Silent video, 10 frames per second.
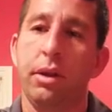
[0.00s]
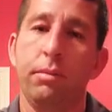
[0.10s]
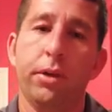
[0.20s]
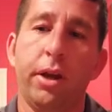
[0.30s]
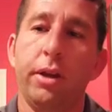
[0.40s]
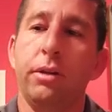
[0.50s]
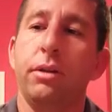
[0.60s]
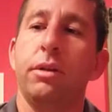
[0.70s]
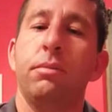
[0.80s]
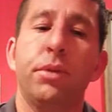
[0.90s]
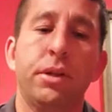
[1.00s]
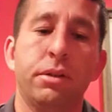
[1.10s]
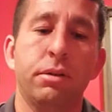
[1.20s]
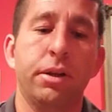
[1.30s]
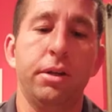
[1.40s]
M-Case dump
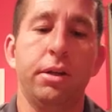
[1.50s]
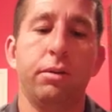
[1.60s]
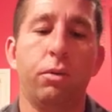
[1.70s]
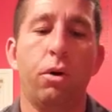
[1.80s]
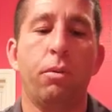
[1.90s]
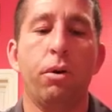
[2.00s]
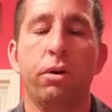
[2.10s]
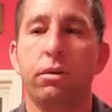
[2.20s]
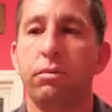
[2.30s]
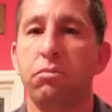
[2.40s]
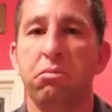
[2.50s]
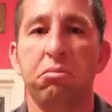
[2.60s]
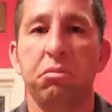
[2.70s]
bin hit at Walmart and